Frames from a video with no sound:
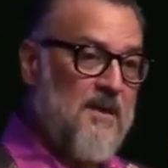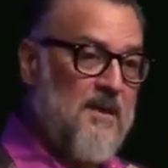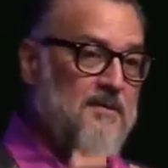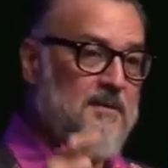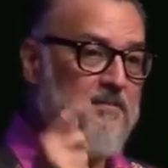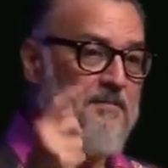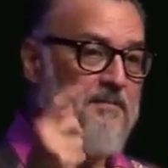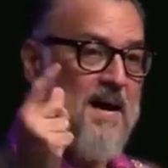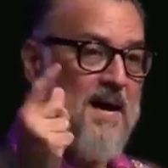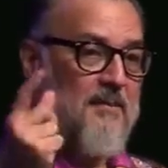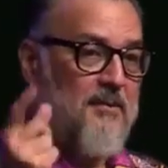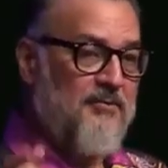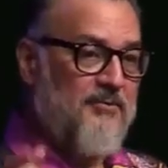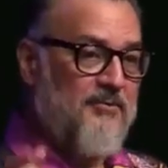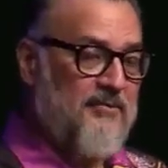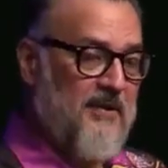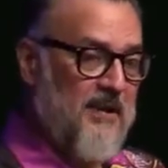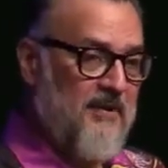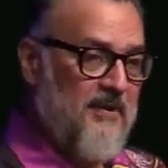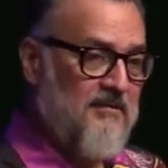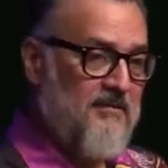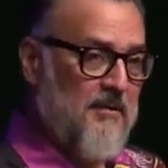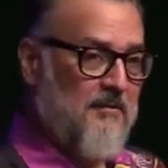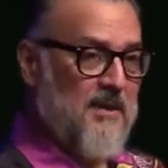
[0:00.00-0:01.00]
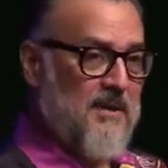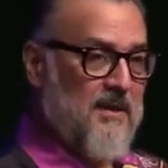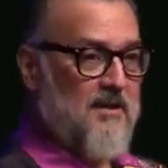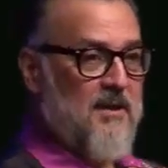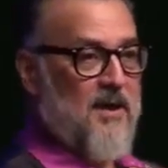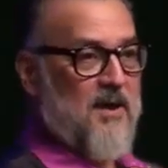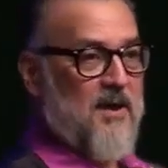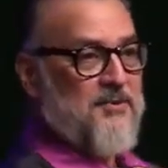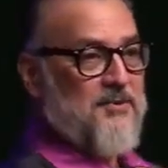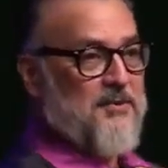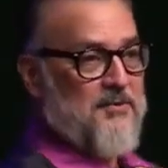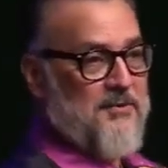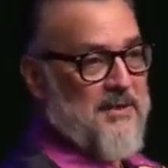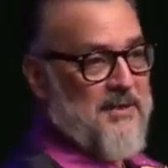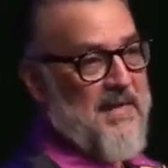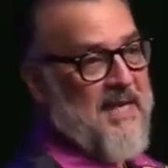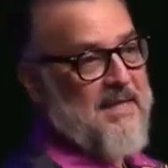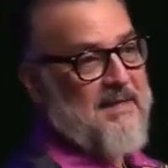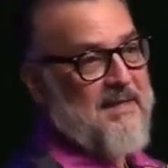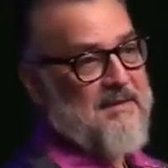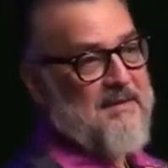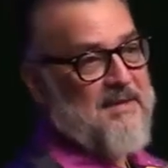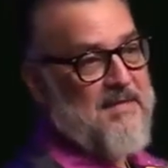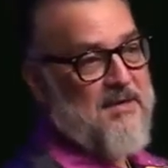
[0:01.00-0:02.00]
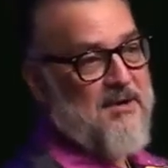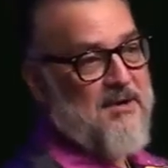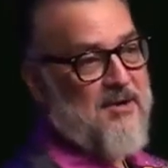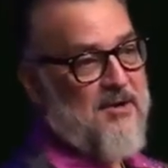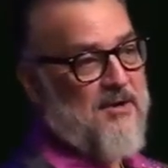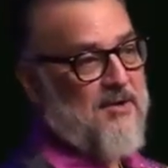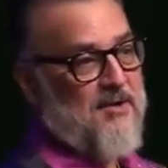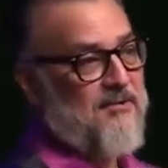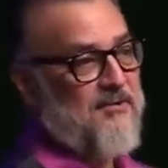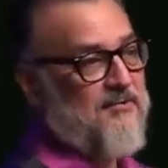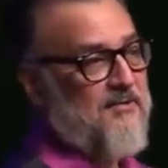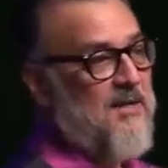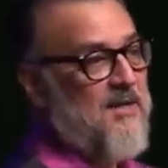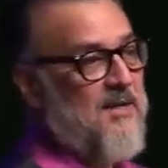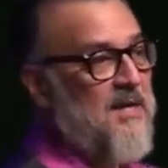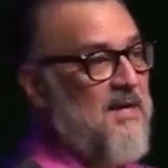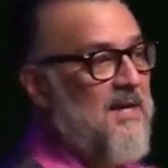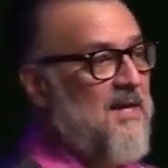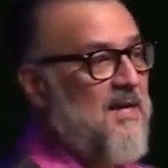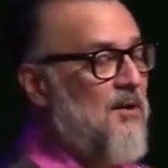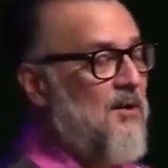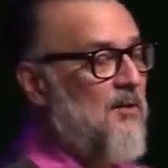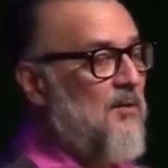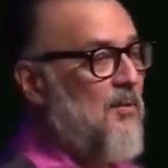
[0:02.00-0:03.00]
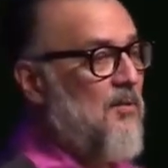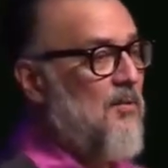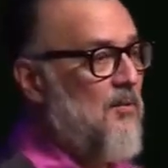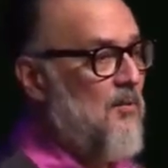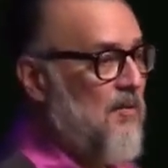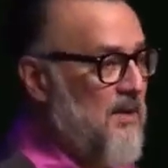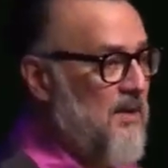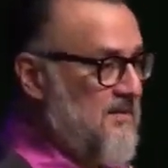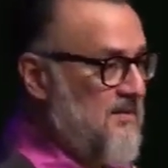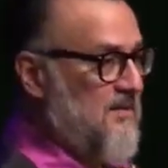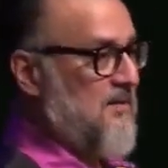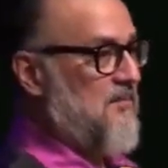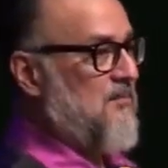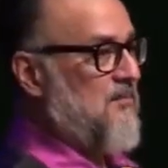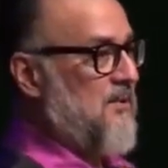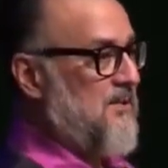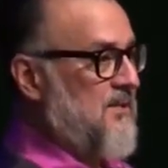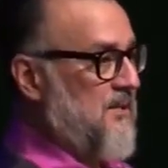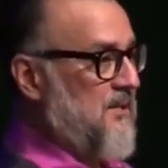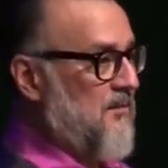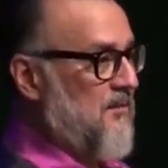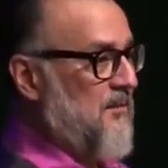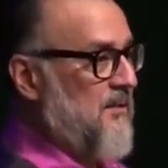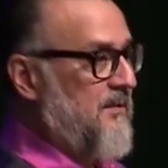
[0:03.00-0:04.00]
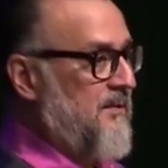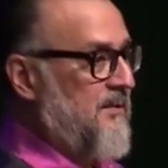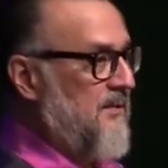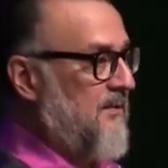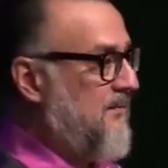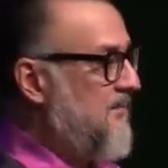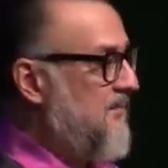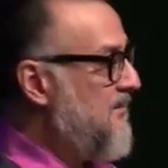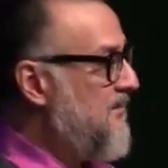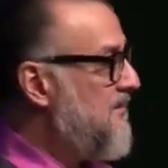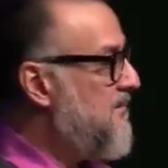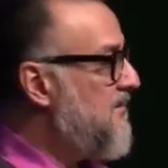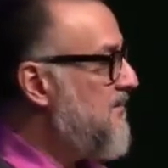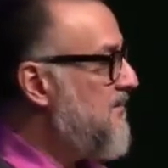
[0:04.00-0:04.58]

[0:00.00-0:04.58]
The Bible says that when God created the earth, wisdom was there with him.